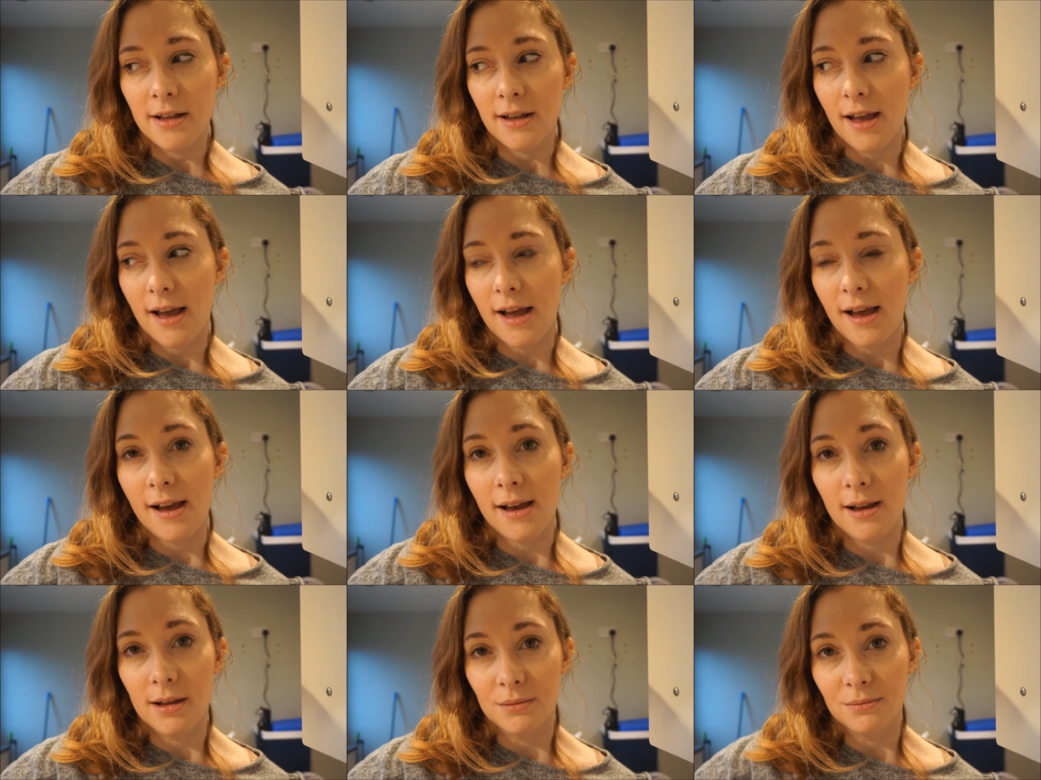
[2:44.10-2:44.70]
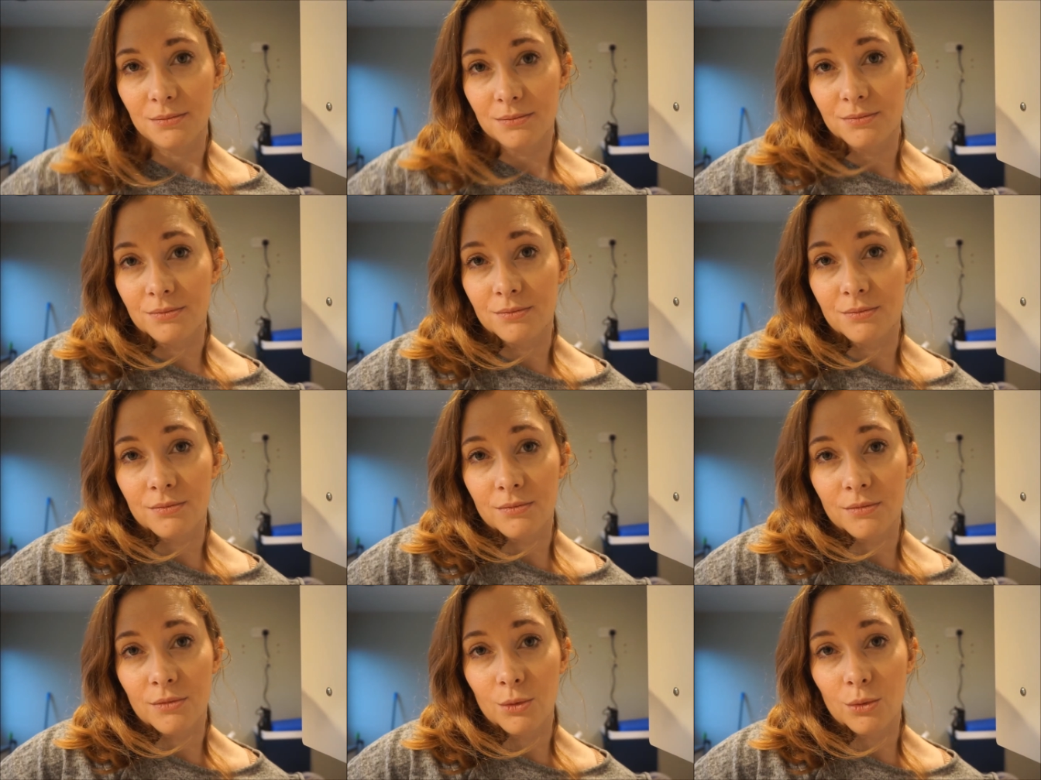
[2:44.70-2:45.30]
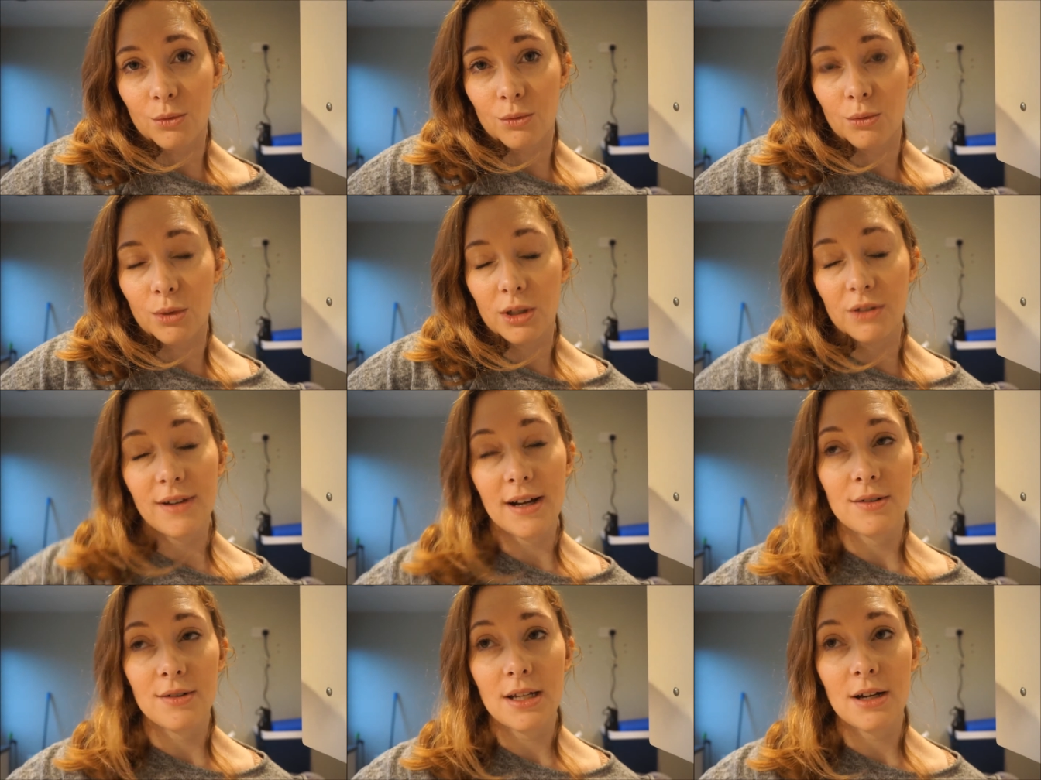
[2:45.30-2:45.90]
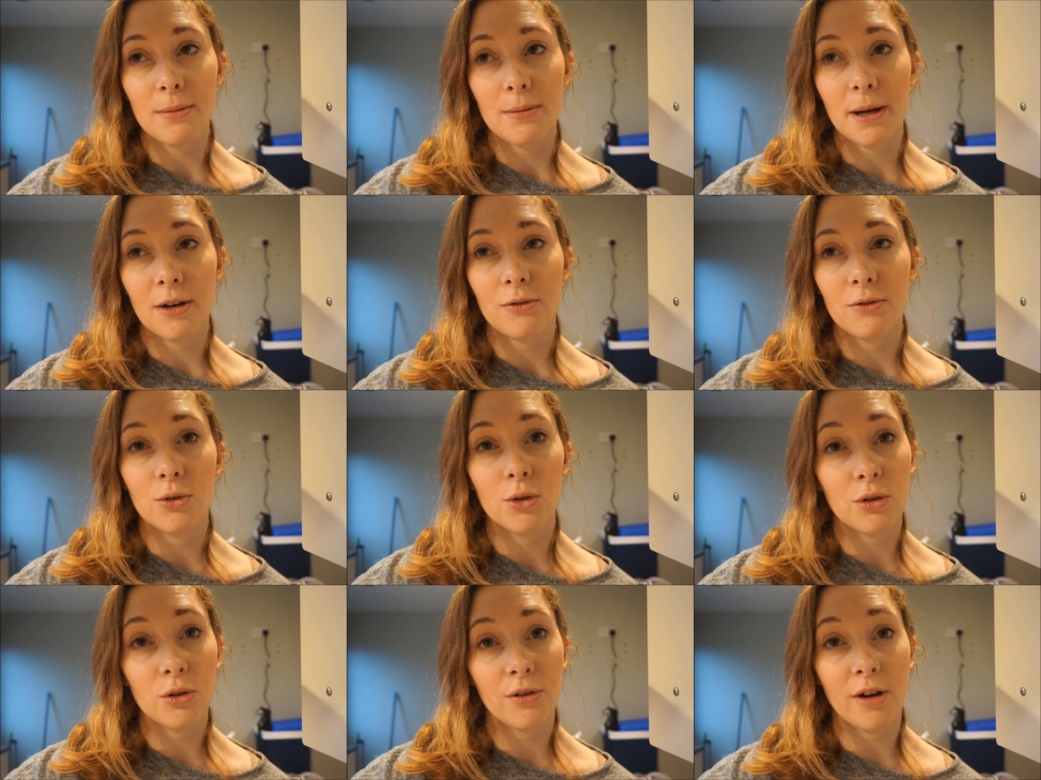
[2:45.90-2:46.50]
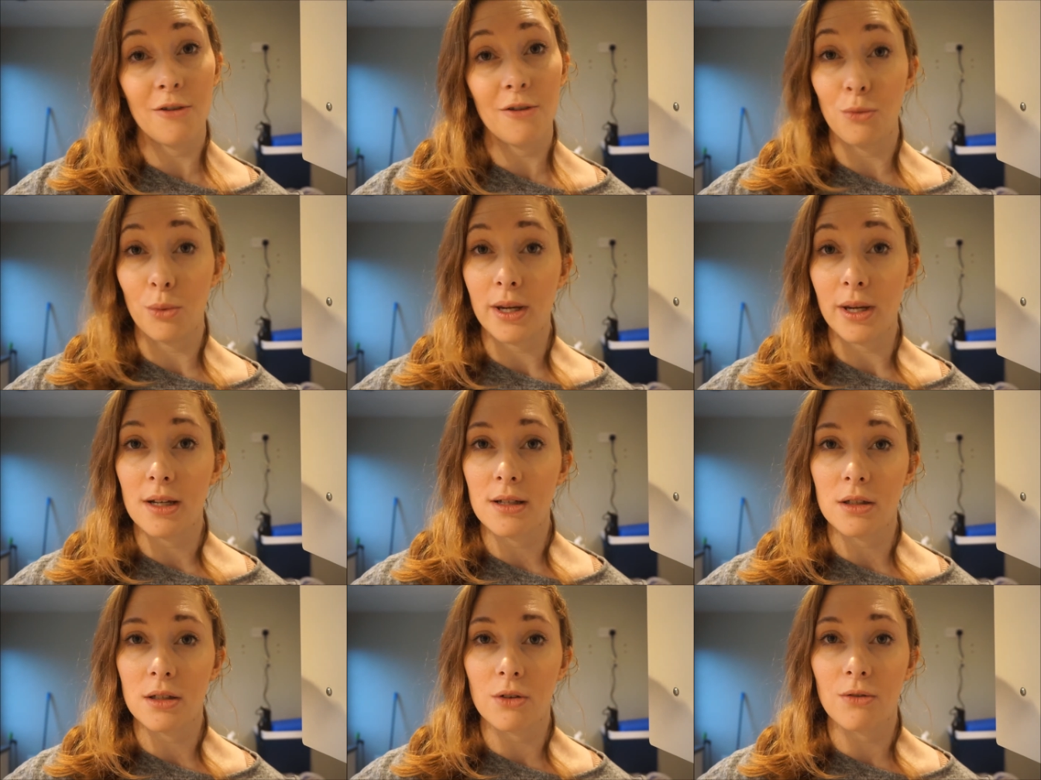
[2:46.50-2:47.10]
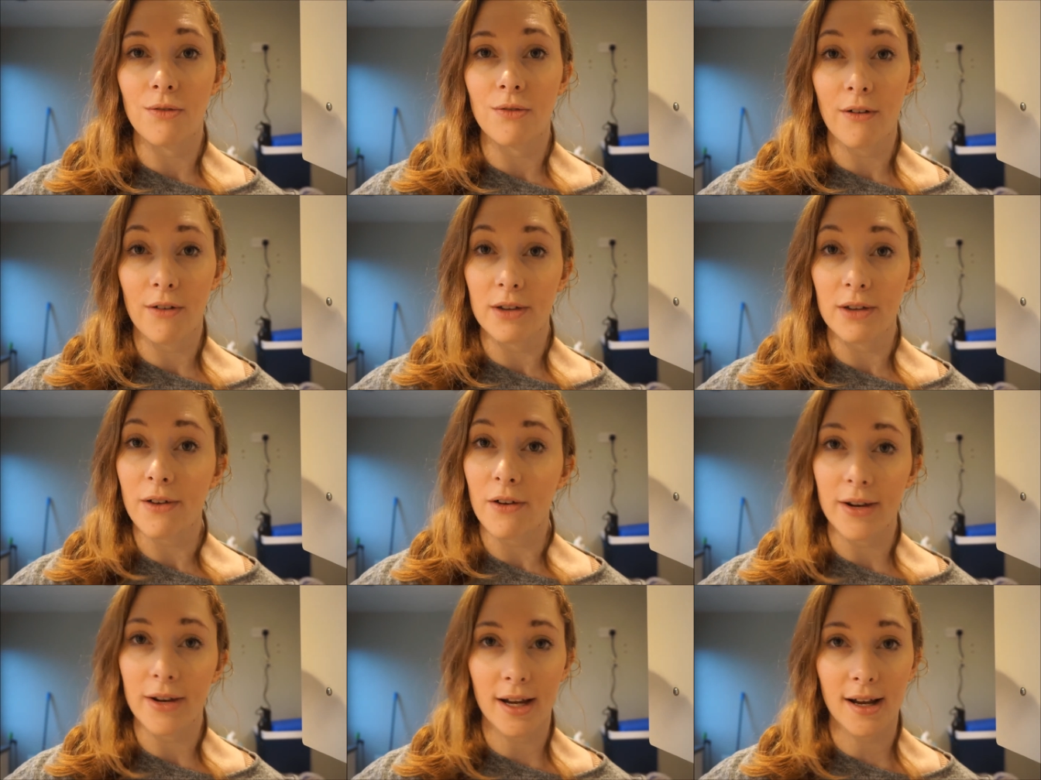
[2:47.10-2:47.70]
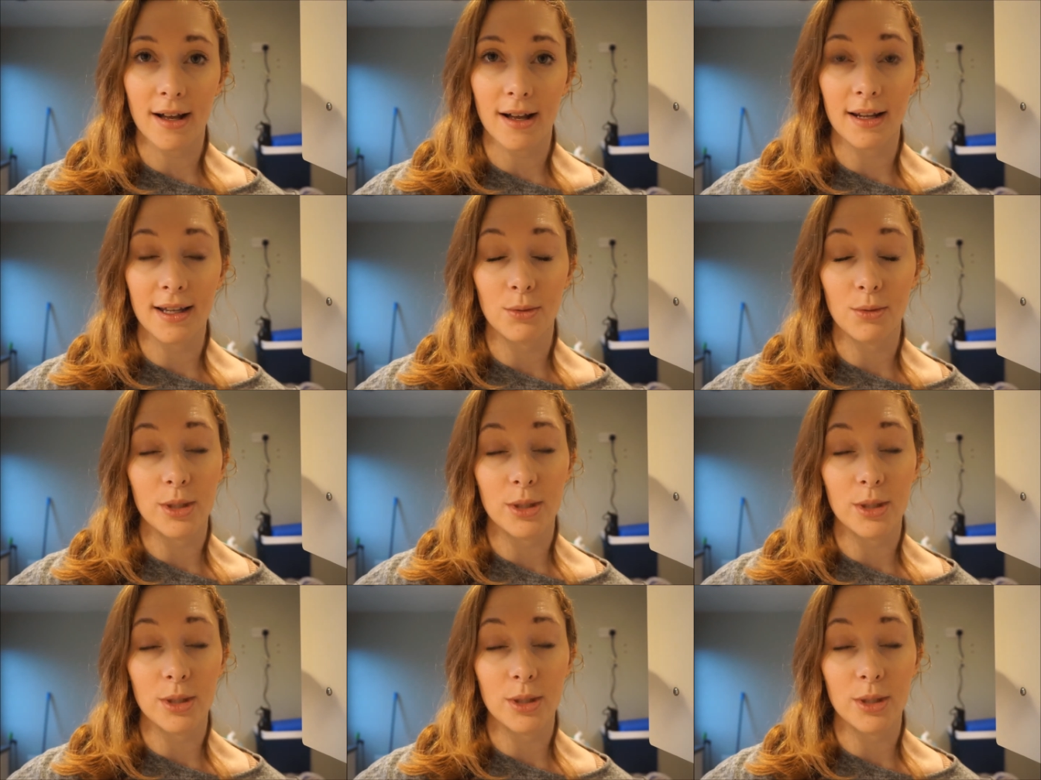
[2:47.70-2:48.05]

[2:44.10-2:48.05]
We found out about 4 or 5 weeks, so very, very early.